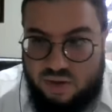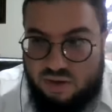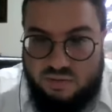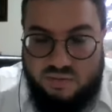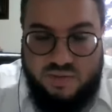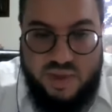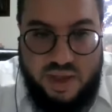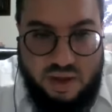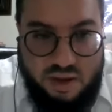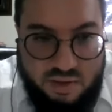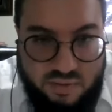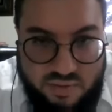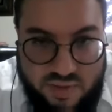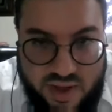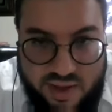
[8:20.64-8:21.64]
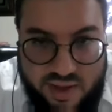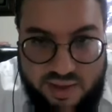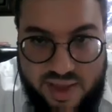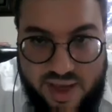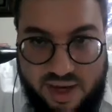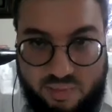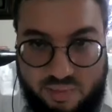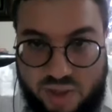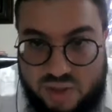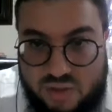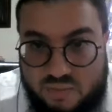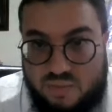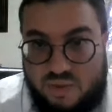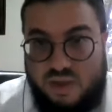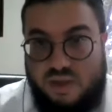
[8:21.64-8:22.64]
of, of uh, that which uh,
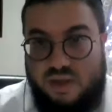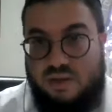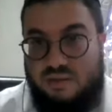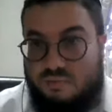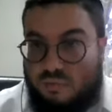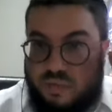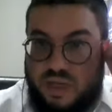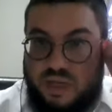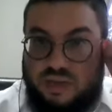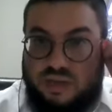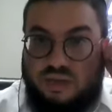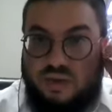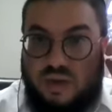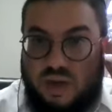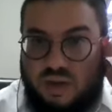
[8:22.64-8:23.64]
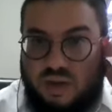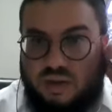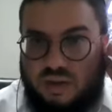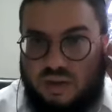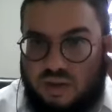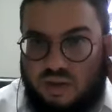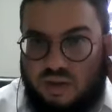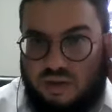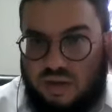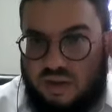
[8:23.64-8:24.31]
needs the, the